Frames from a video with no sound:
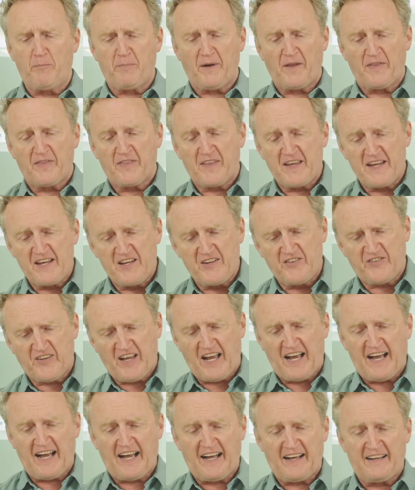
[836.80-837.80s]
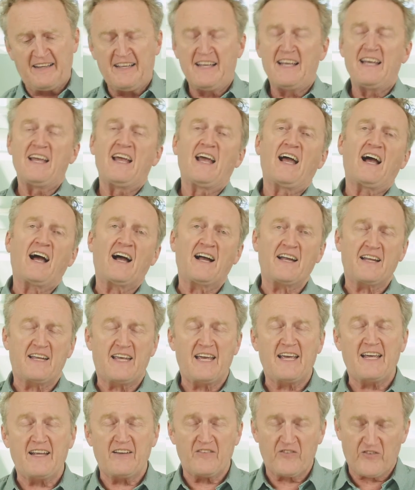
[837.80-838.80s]
but these are
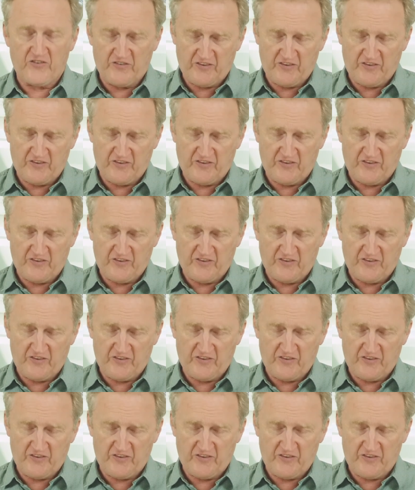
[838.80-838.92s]
Again,